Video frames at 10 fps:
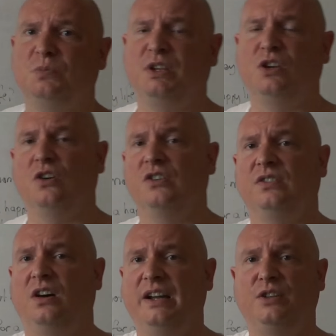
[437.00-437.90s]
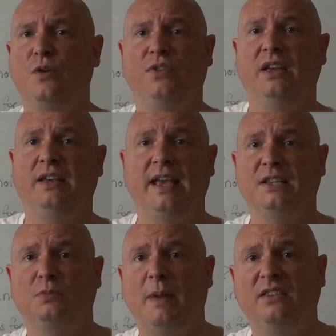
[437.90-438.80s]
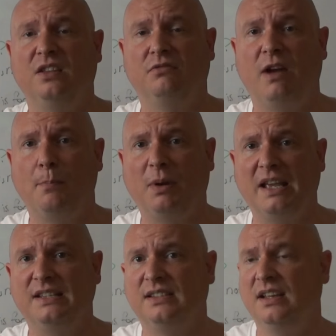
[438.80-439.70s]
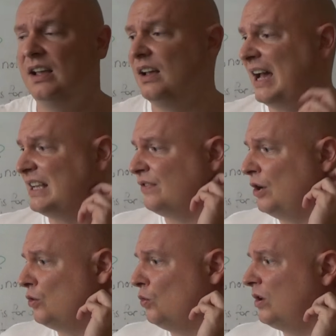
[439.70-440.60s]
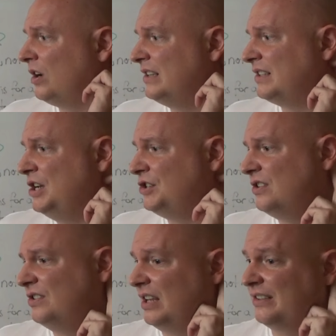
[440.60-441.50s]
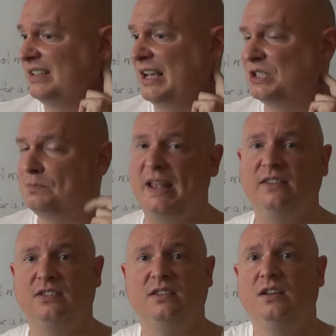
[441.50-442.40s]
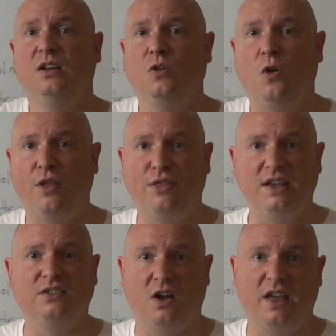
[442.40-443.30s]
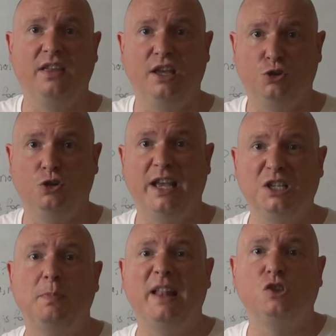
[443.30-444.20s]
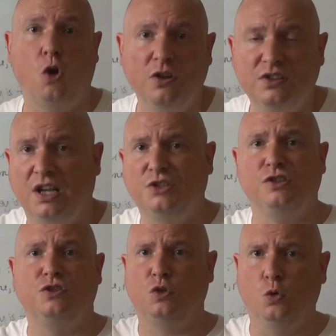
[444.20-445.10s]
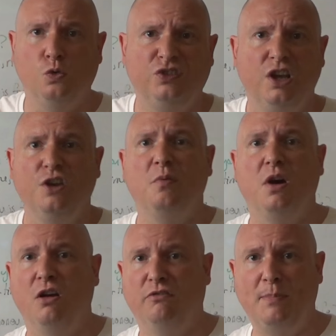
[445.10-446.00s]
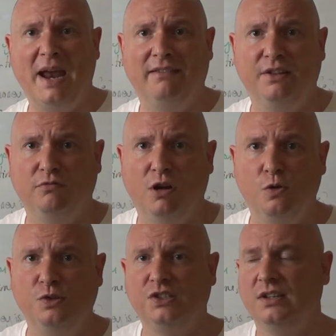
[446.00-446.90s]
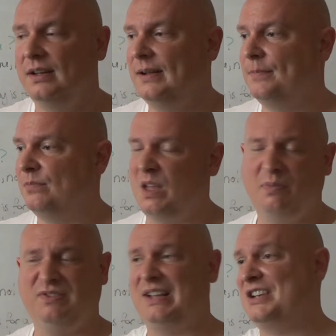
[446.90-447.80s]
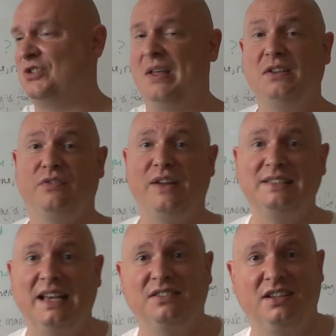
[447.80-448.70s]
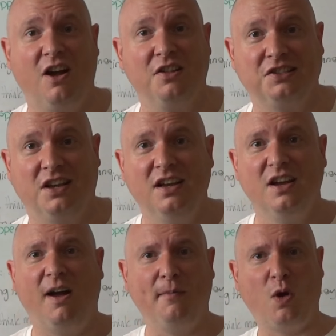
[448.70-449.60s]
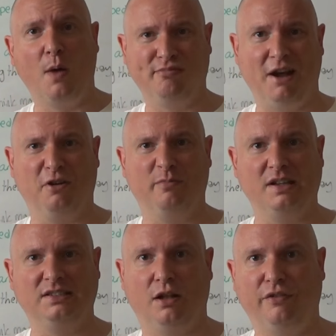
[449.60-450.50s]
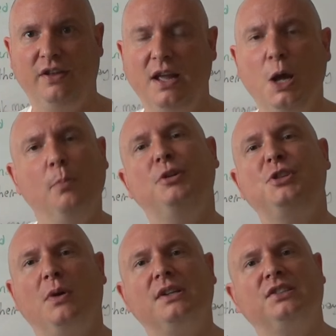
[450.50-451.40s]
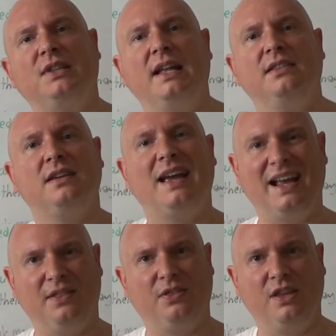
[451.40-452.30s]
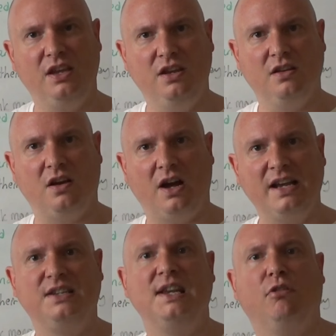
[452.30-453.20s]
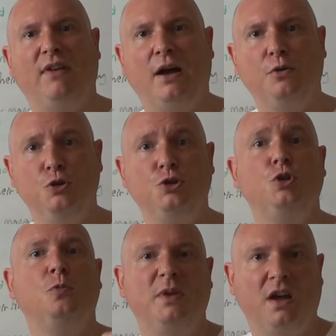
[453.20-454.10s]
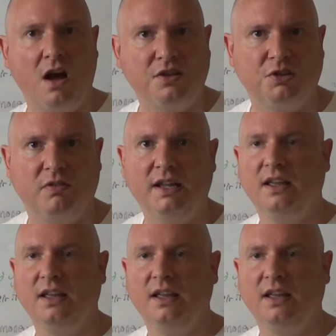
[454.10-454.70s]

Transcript: because I don't think it gets spent in the right place. As for local organisations, it doesn't get spent on the things that I think it should get spent on, such as schools, repairing the roads. Actually, that was a fantastic answer. I'm quite proud of myself. But do you understand the idea of how you should be answering?